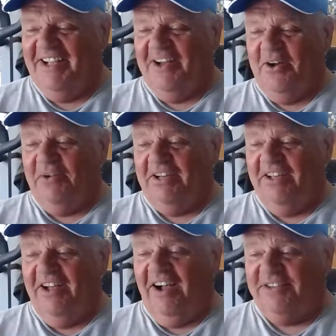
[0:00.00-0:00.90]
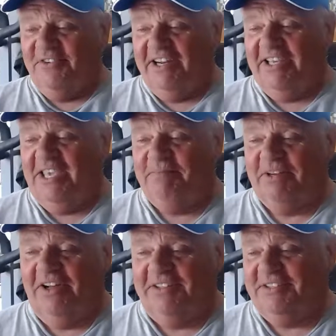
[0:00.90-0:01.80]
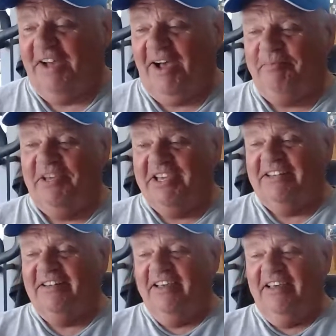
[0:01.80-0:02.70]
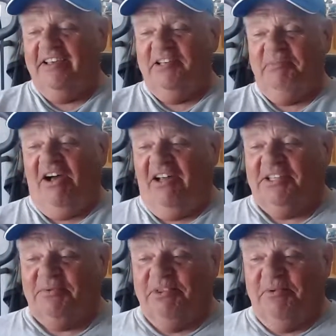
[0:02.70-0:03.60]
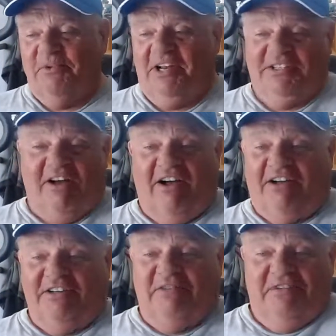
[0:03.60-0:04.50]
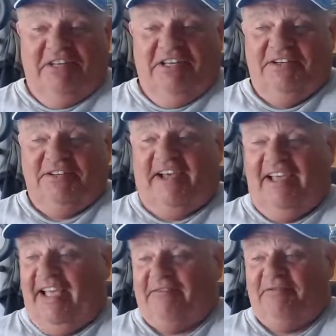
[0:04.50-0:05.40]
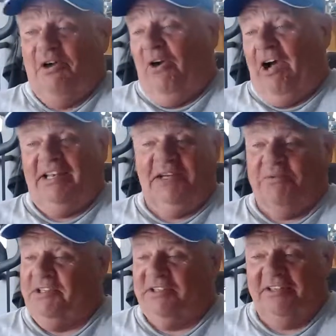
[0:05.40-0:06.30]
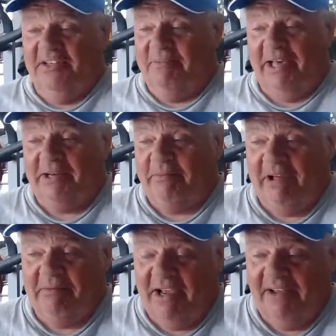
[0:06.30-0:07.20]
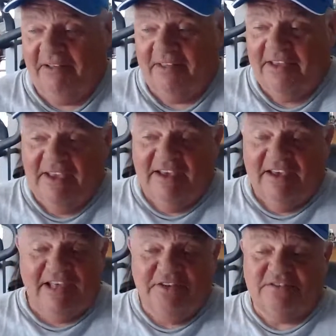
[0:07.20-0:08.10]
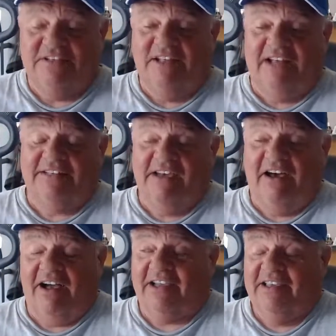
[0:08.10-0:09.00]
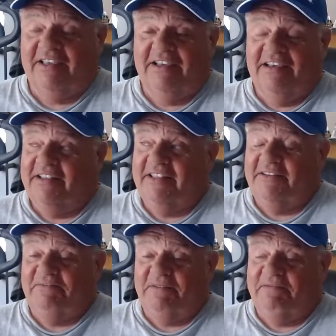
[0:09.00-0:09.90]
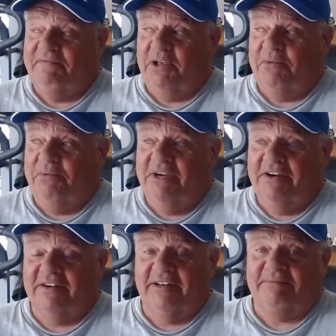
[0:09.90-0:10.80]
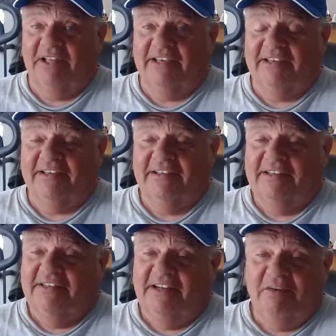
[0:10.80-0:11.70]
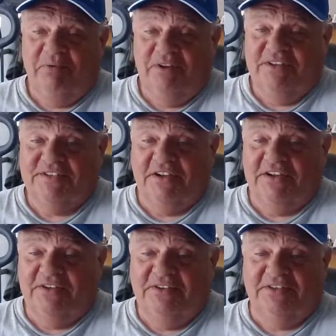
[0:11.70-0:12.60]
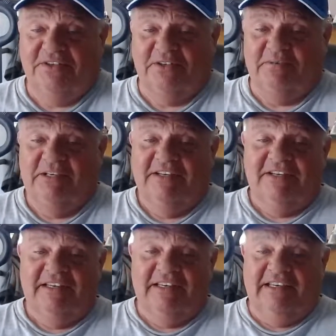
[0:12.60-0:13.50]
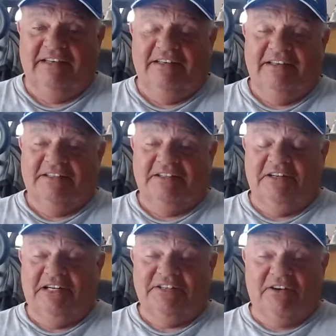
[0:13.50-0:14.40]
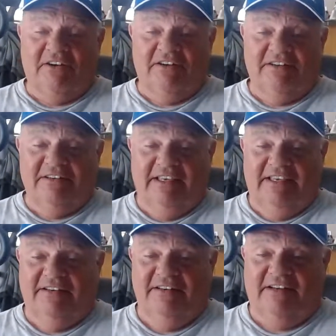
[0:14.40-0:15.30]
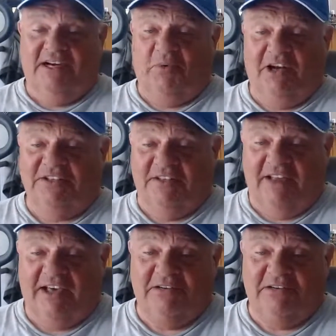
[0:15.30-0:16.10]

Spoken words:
Well, I try to keep it on topic, and to be honest with you, when I talk on the videos, I have no idea what's going to come out of my mouth. I used to not talk, and then it felt weird. I'm like, I'm putting this on YouTube, and so I watch a lot of